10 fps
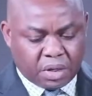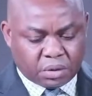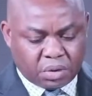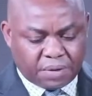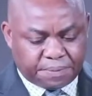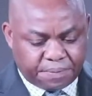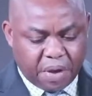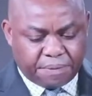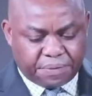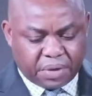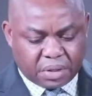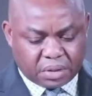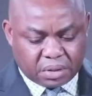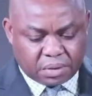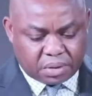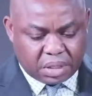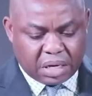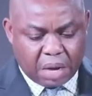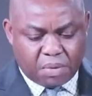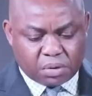So the fifth
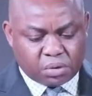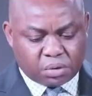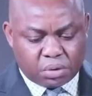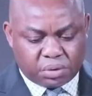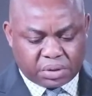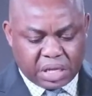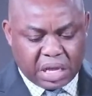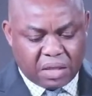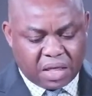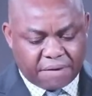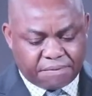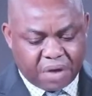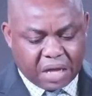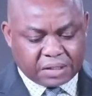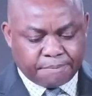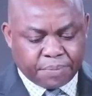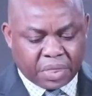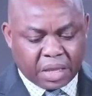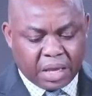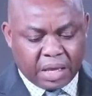thing I want you to see in that verse
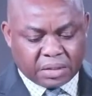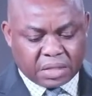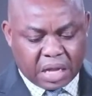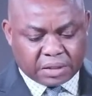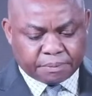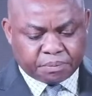is that